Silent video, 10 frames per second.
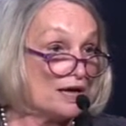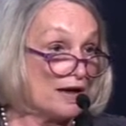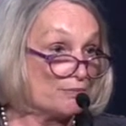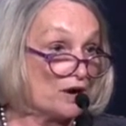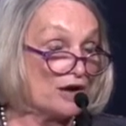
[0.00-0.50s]

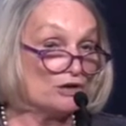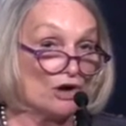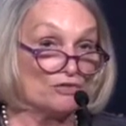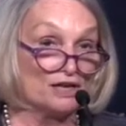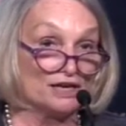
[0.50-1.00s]
Hebron
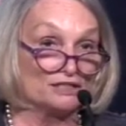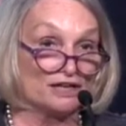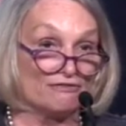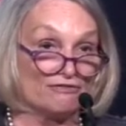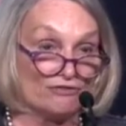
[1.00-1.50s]
know that it's
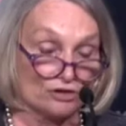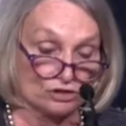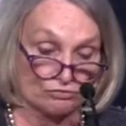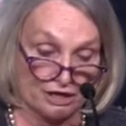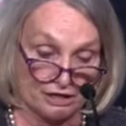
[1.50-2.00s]
a
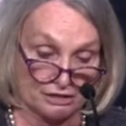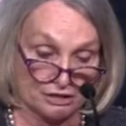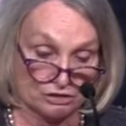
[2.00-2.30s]
first-rate